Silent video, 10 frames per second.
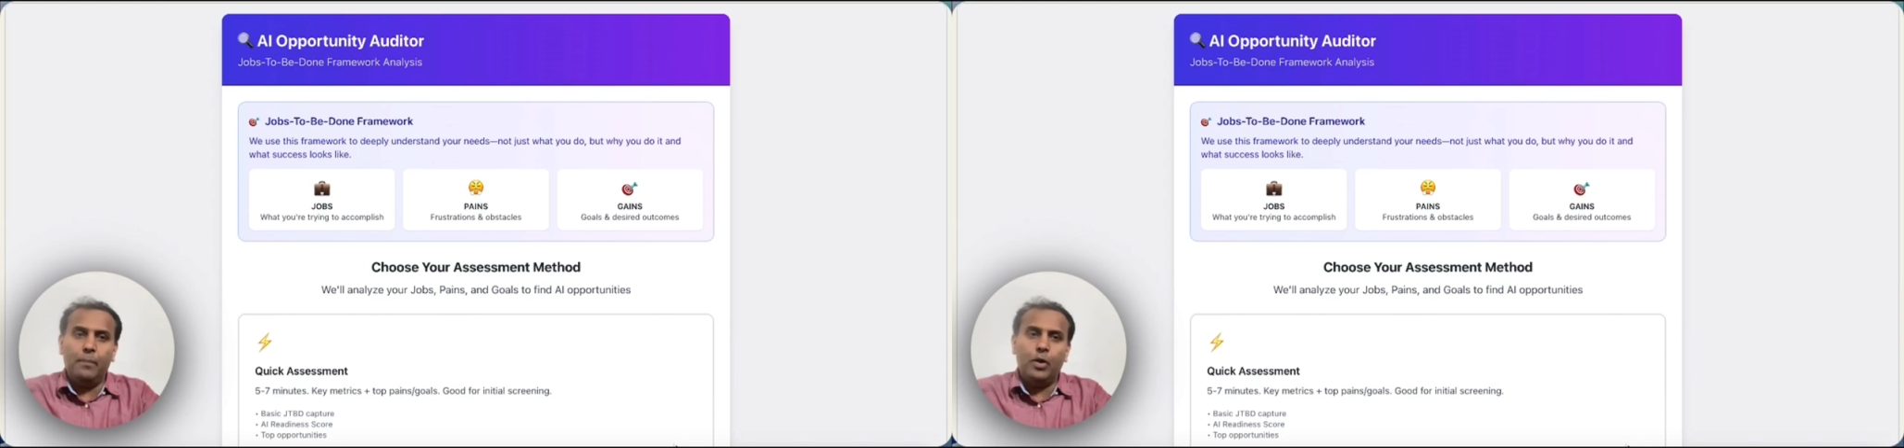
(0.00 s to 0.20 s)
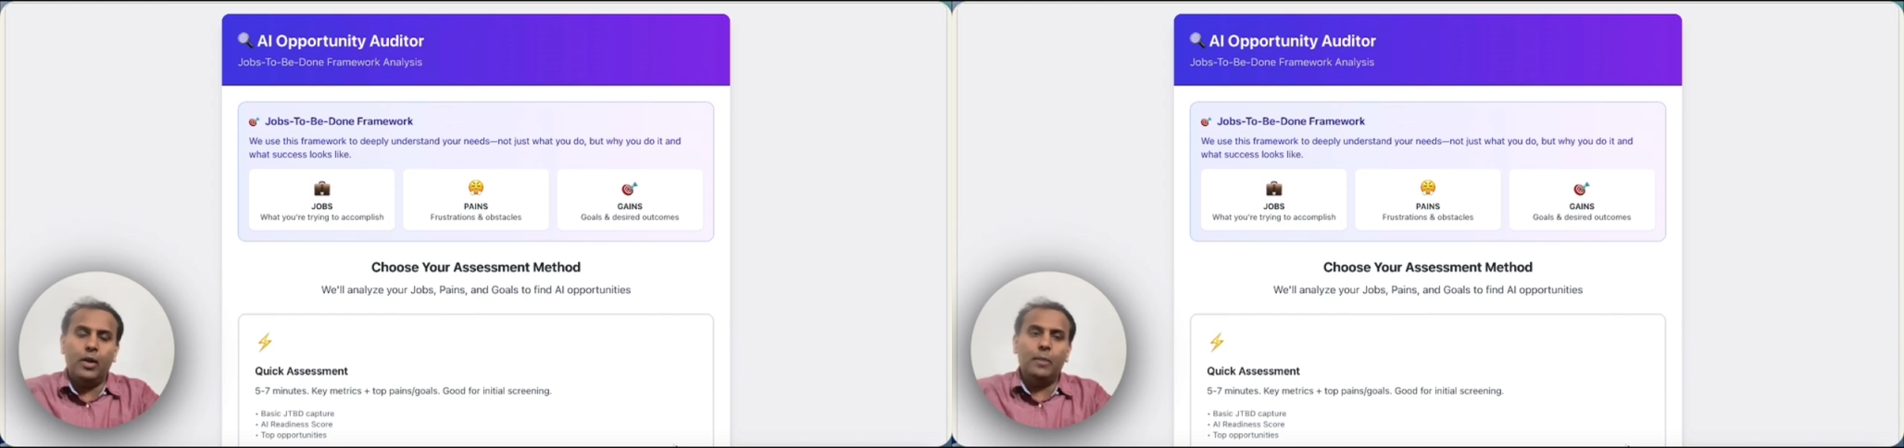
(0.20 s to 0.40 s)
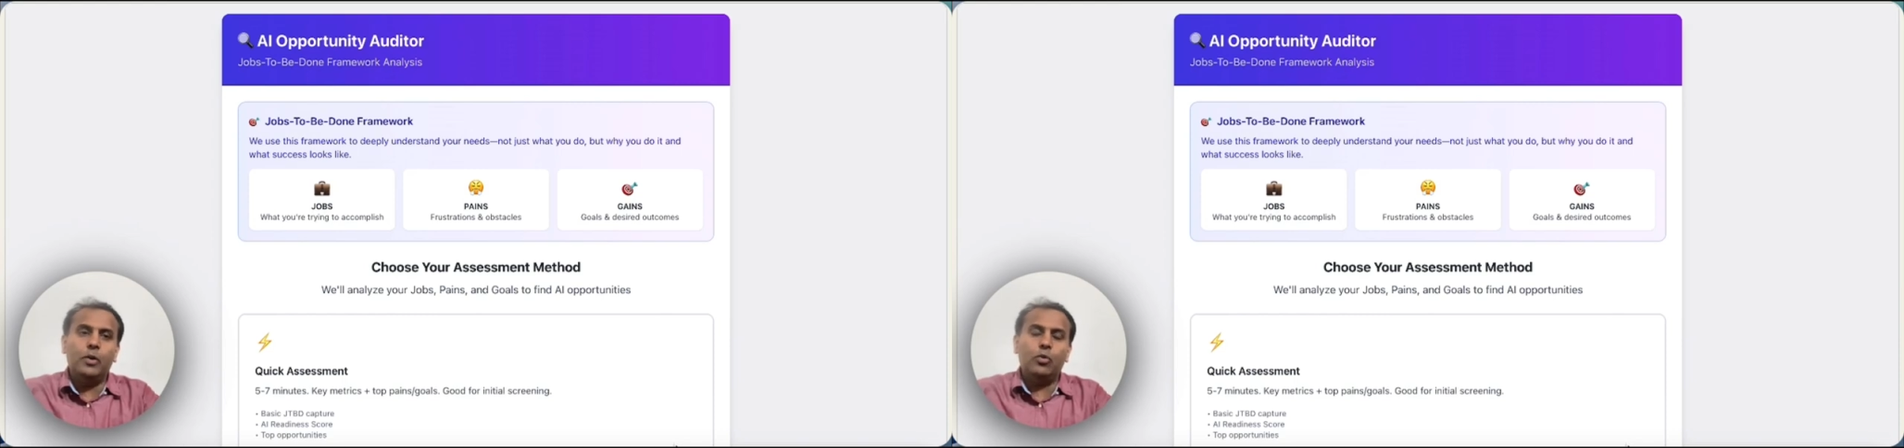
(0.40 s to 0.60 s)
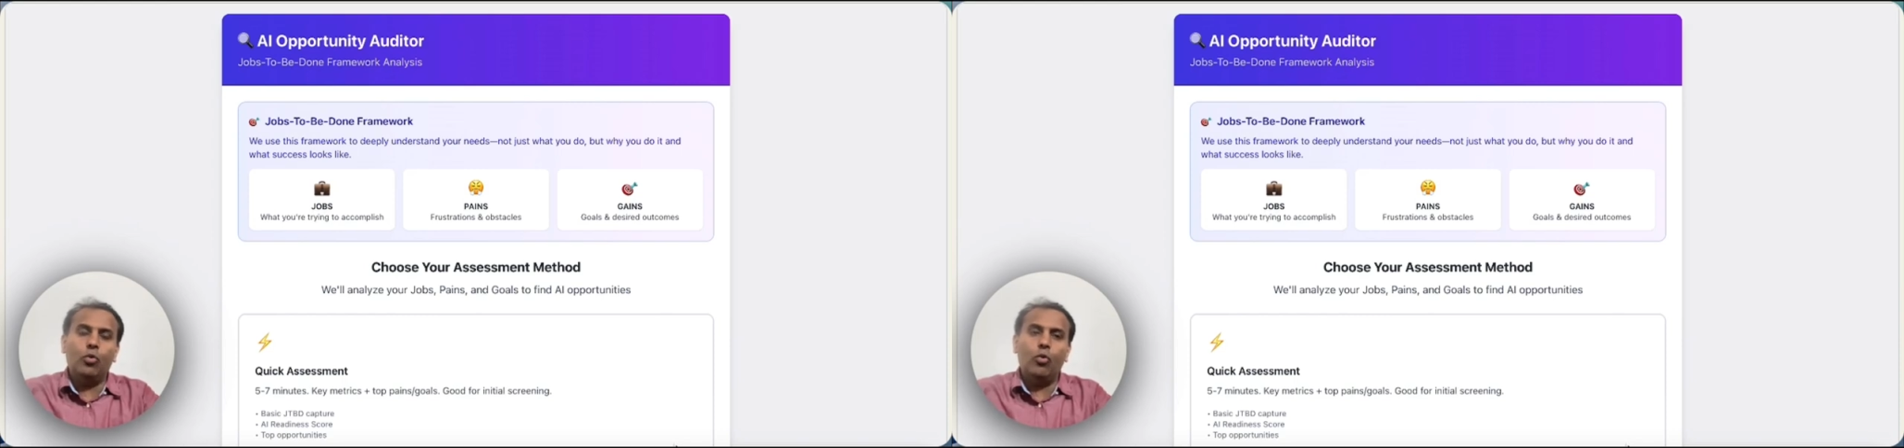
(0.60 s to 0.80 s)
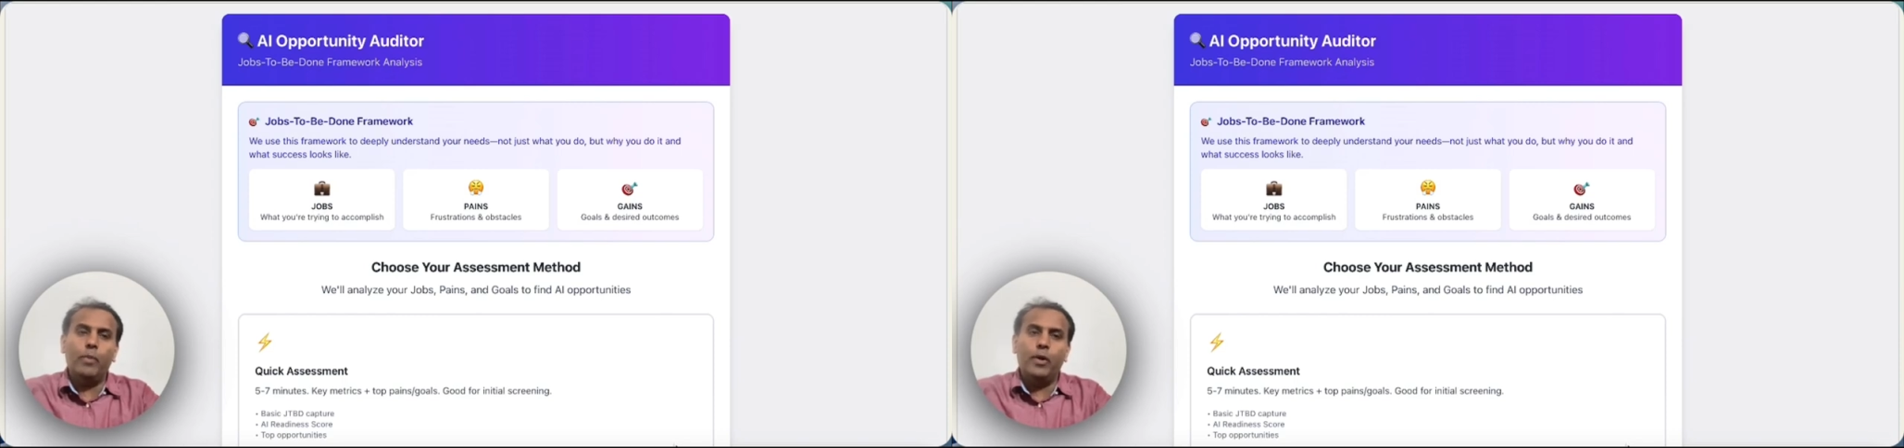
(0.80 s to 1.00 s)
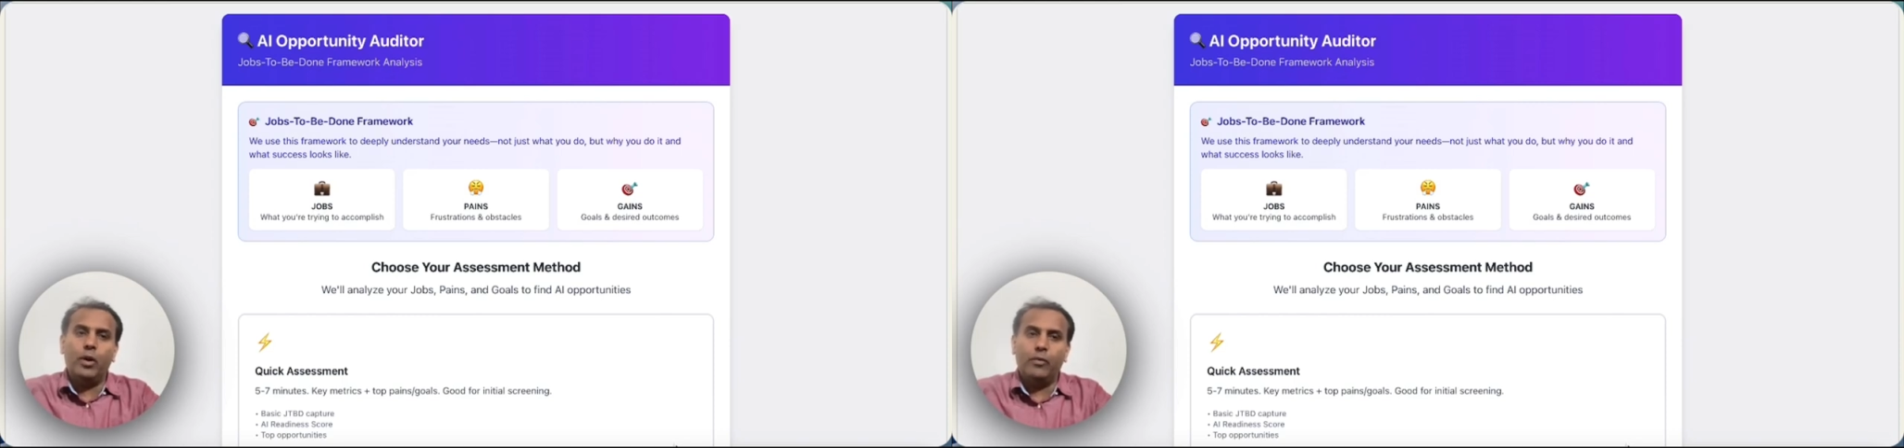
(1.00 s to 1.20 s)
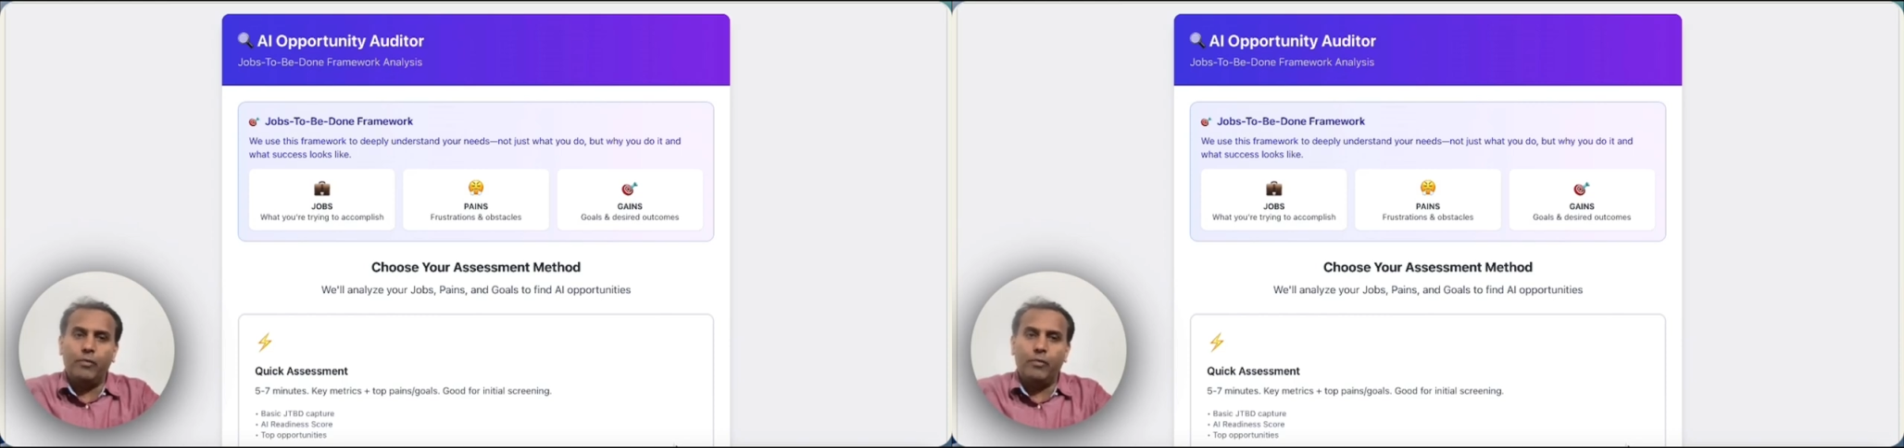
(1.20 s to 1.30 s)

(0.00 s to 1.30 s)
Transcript: not able to go beyond